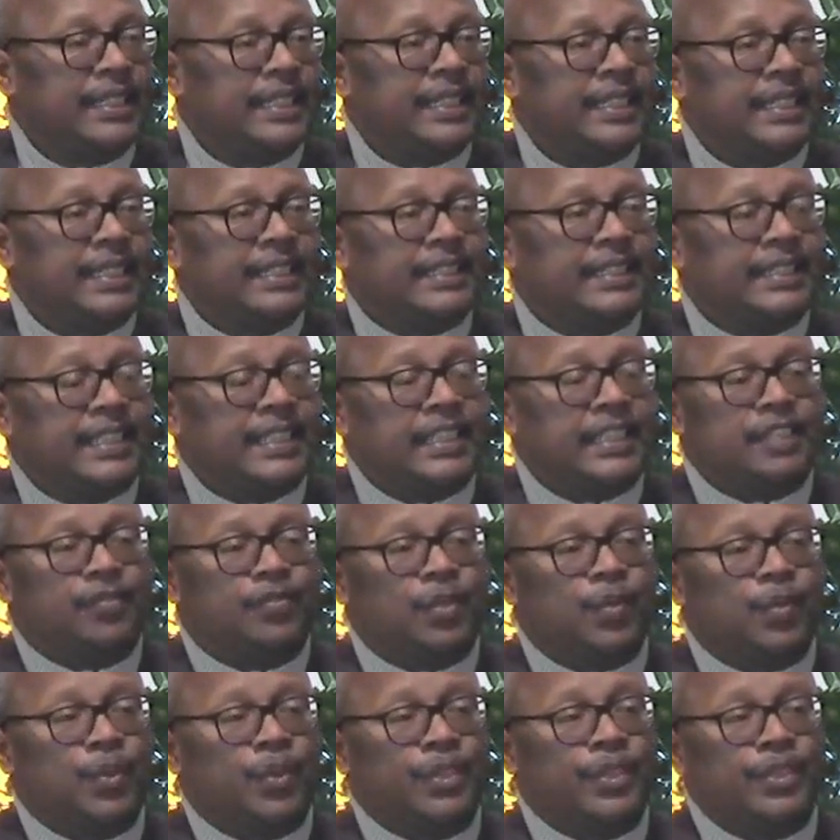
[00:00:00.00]
It says,
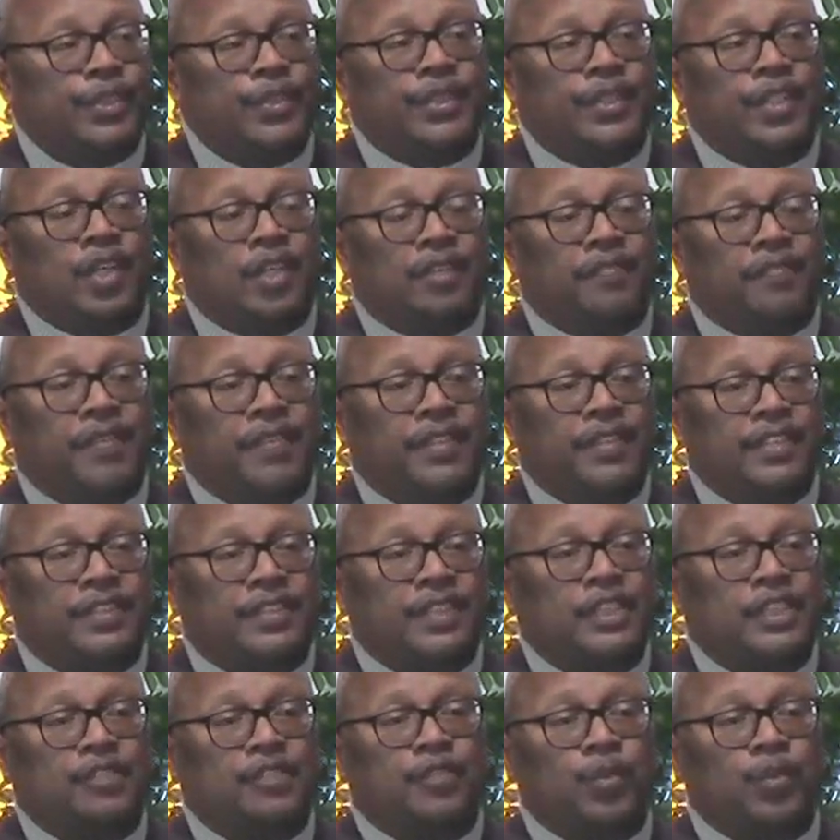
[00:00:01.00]
you can all finish
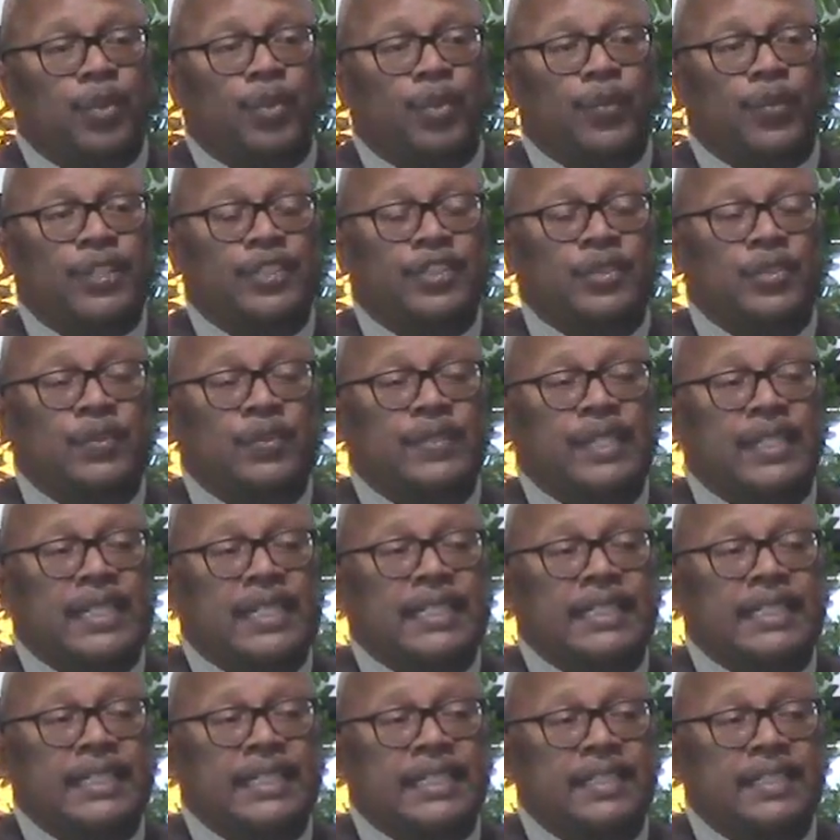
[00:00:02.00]
this, for we wrestle not
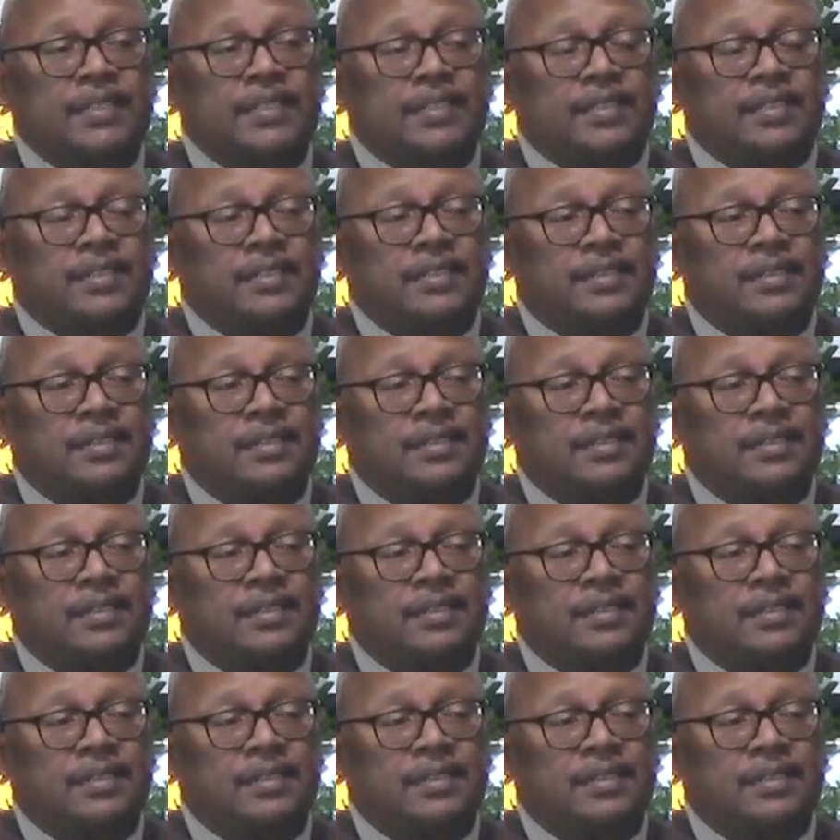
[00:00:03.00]
against